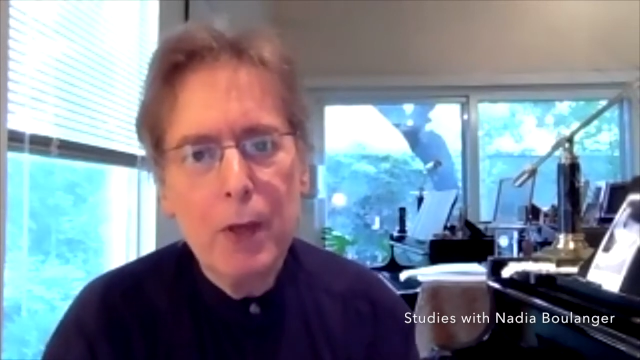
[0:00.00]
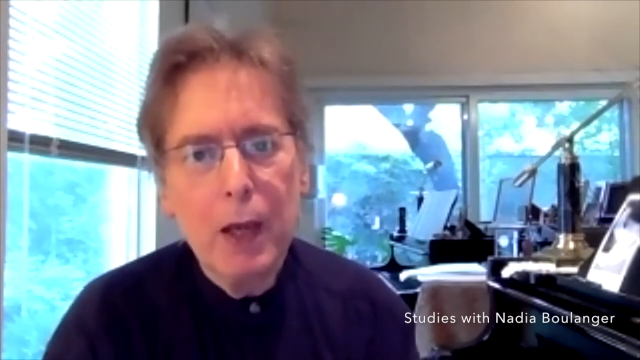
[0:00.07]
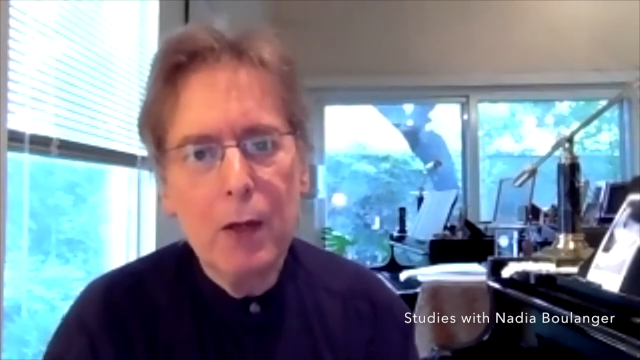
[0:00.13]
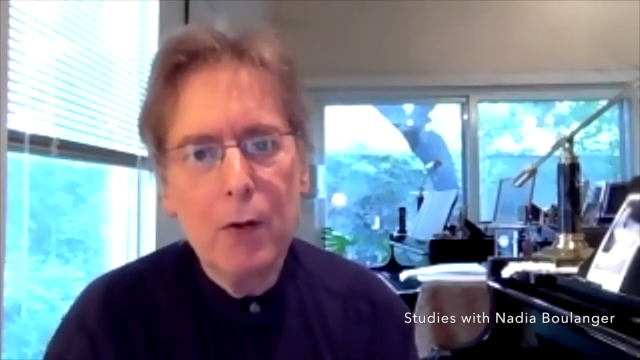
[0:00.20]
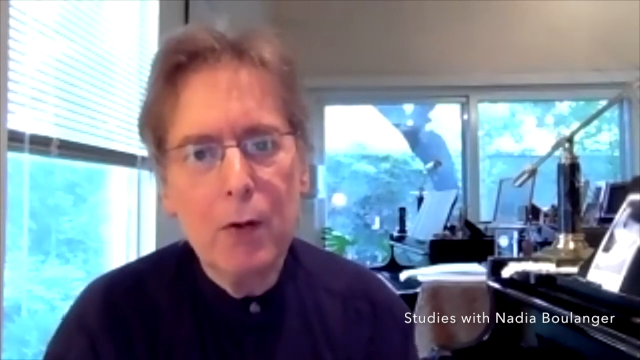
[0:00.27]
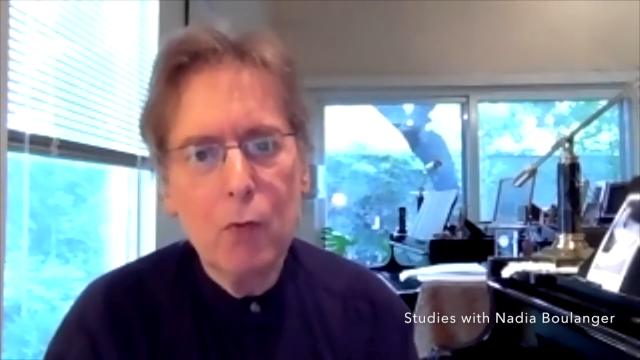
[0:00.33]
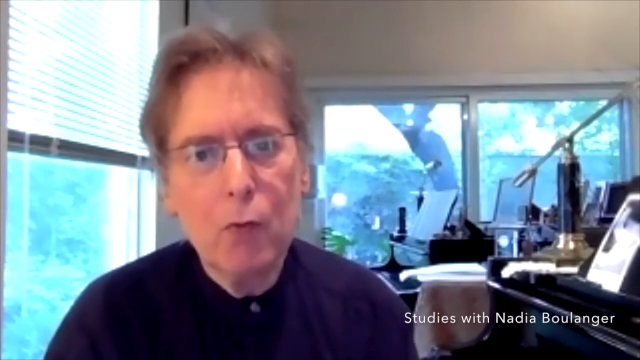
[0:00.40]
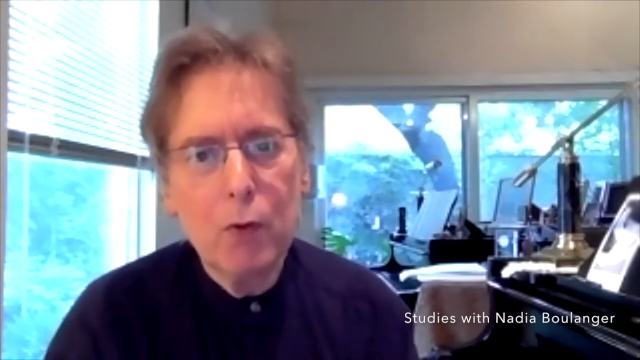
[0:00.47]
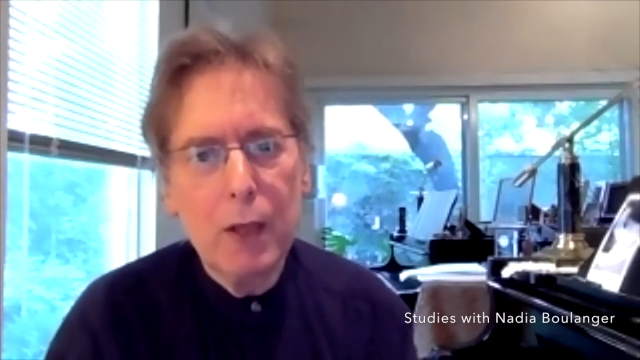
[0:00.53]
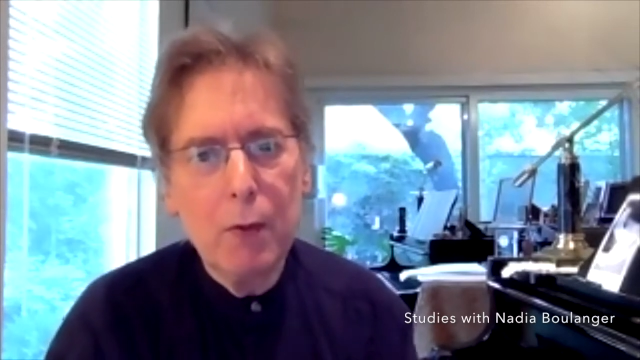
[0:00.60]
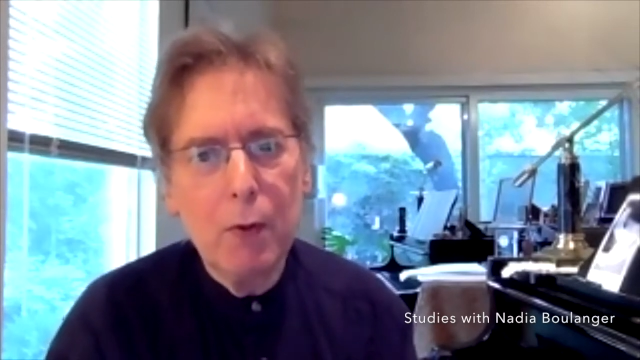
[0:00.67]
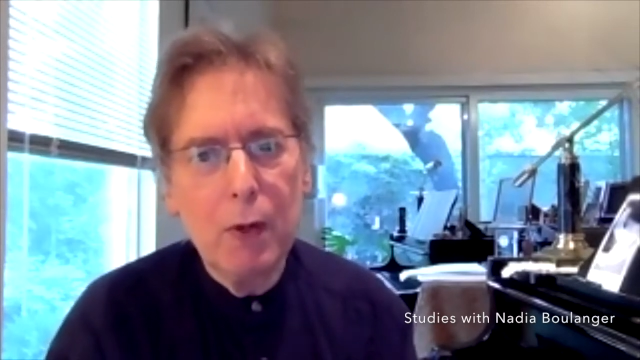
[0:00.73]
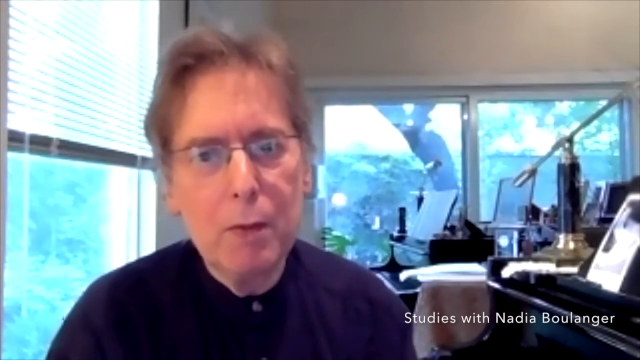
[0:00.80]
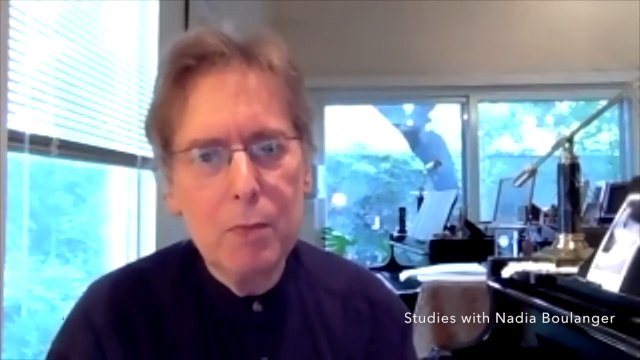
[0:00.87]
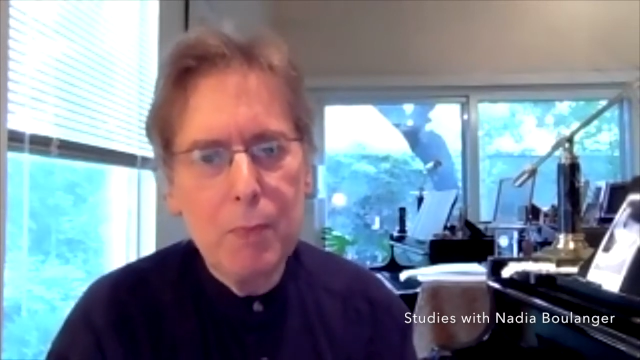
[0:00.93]
and they
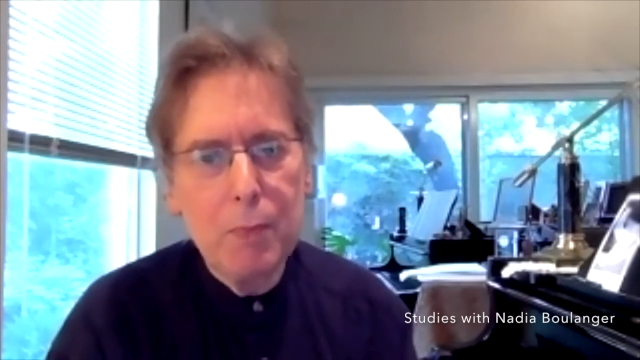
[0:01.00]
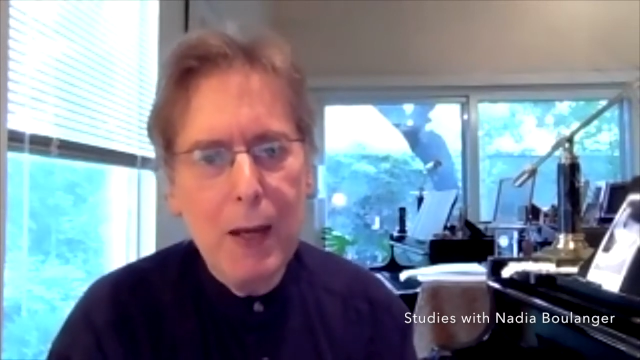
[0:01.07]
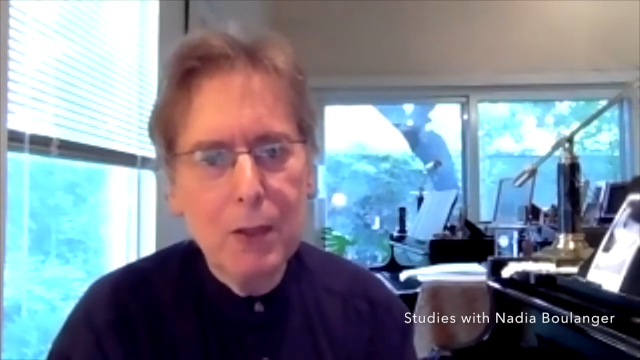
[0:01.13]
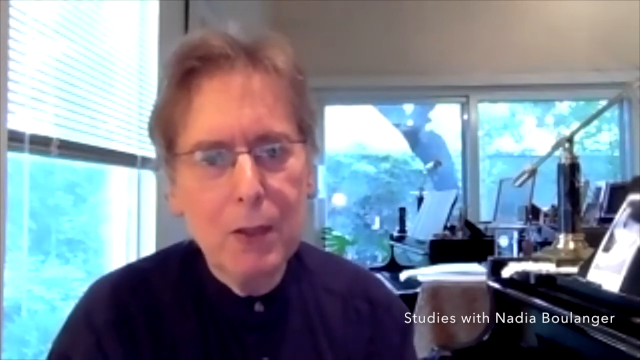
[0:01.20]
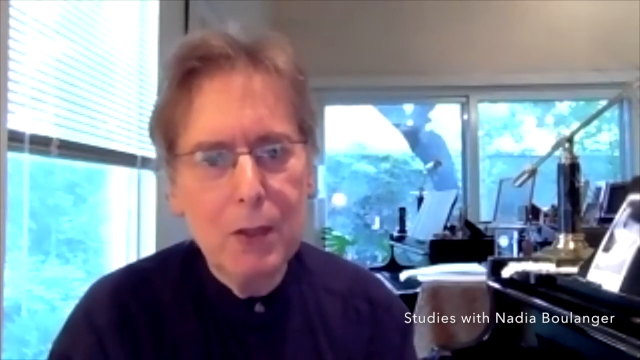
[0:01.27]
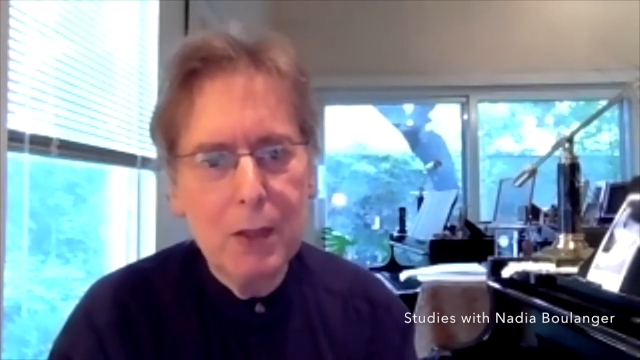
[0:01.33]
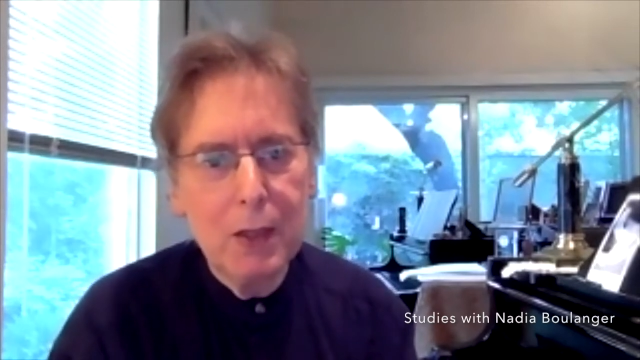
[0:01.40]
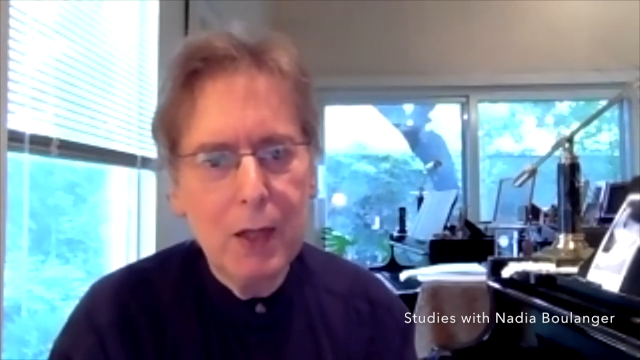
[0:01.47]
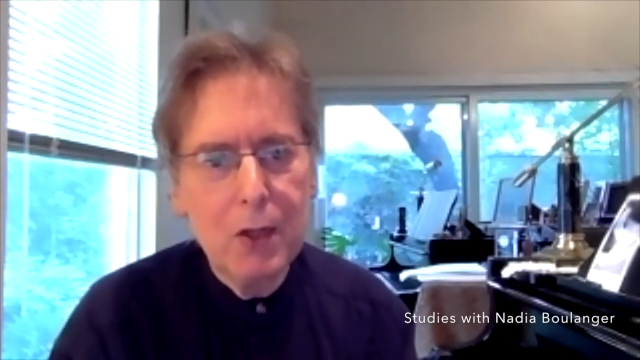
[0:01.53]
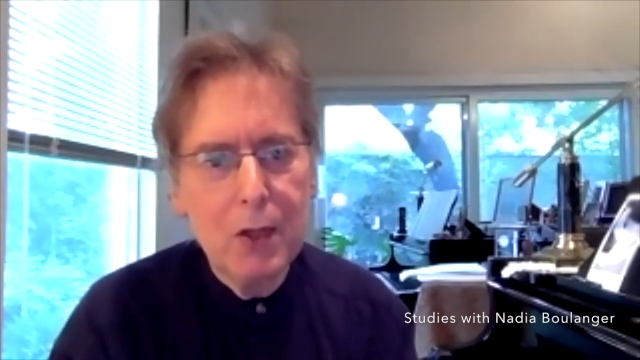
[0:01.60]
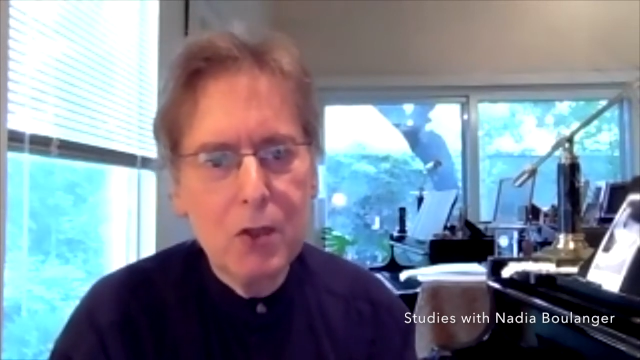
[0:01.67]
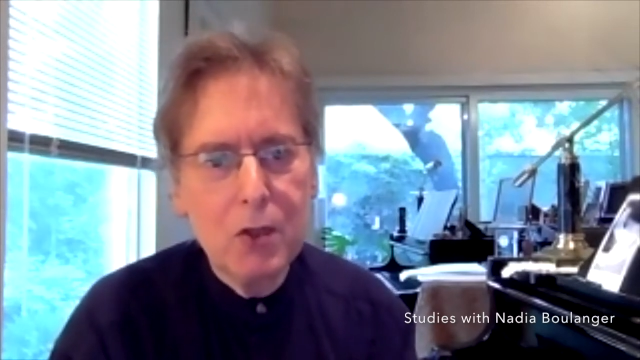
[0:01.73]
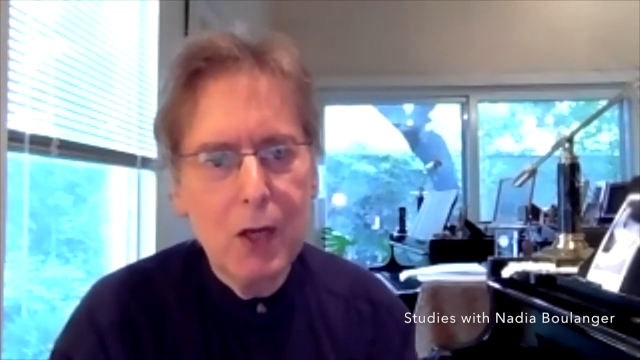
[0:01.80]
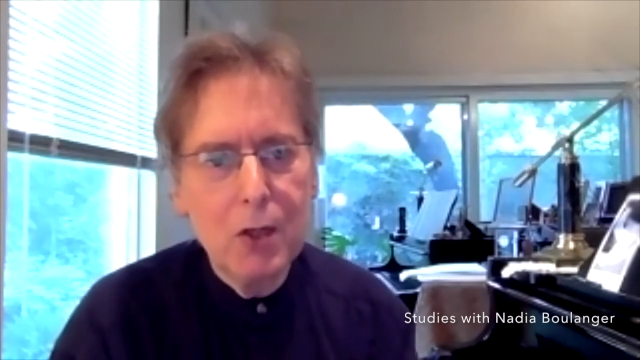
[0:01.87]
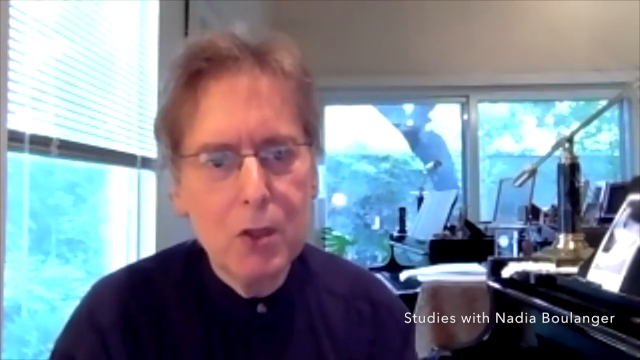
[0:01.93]
went back to the United
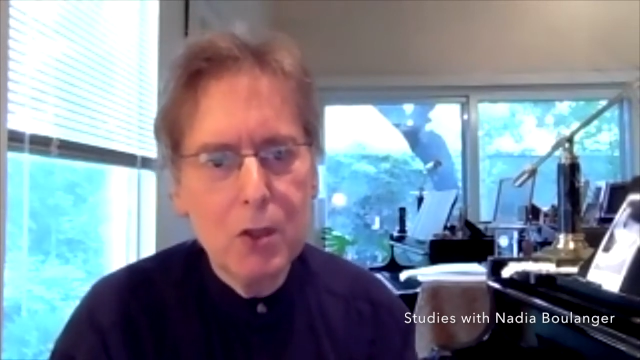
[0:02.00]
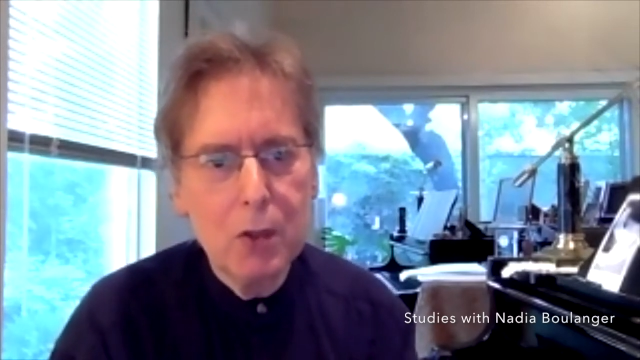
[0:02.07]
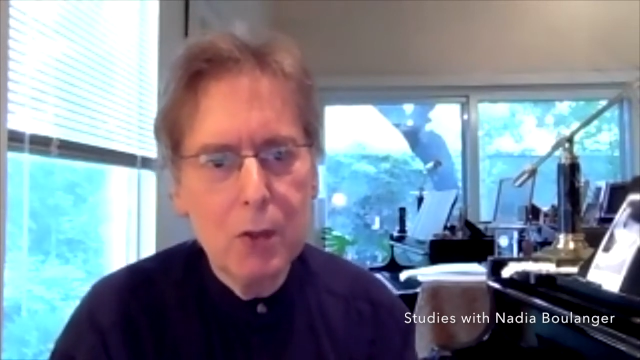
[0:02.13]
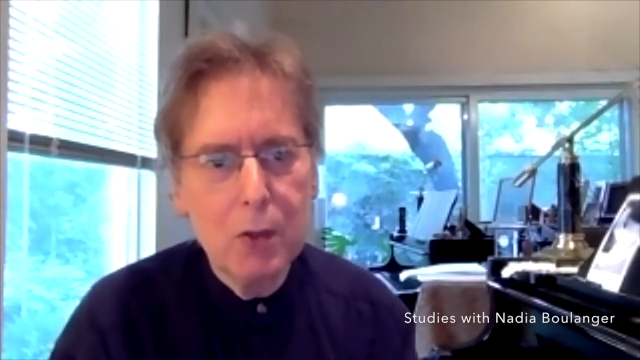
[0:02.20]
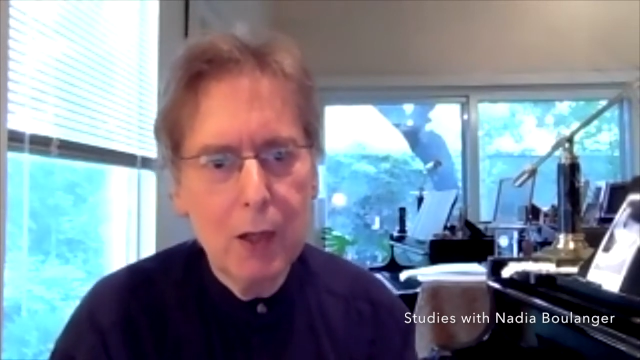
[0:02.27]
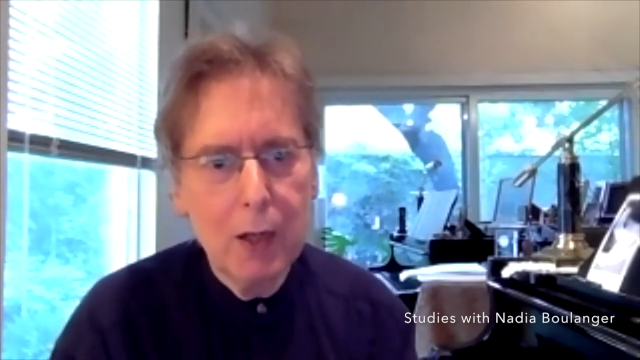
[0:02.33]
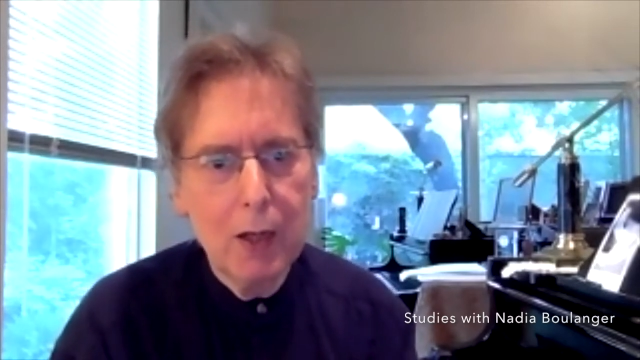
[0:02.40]
States and